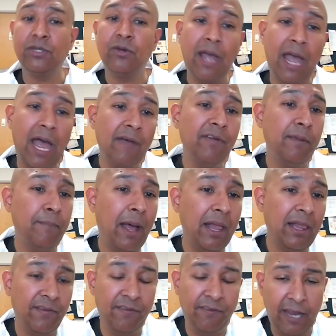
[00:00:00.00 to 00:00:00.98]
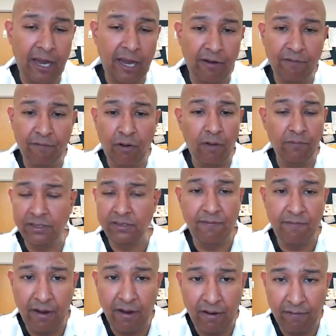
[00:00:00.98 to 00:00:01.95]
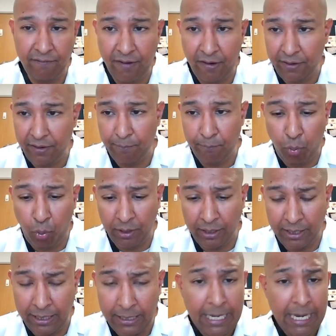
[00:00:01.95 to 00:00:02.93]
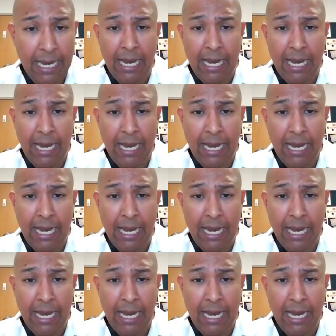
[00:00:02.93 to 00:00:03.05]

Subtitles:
So having palliative care involved is very, very important.